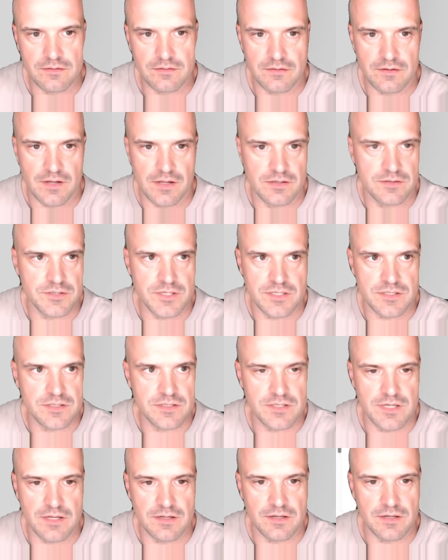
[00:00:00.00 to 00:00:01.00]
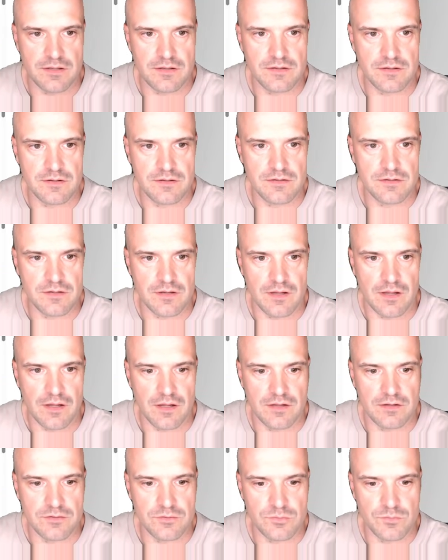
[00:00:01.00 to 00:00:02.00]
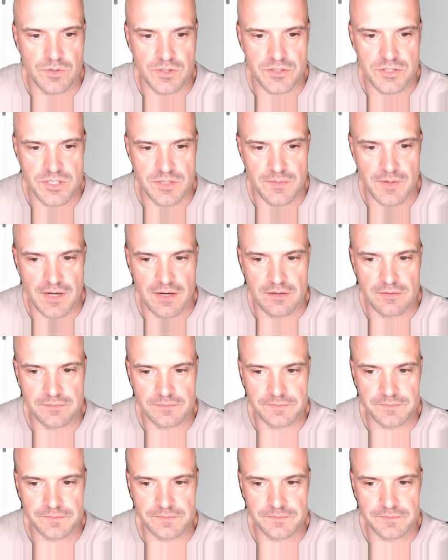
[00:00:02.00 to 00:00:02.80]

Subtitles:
I'll just send it to my Gmail.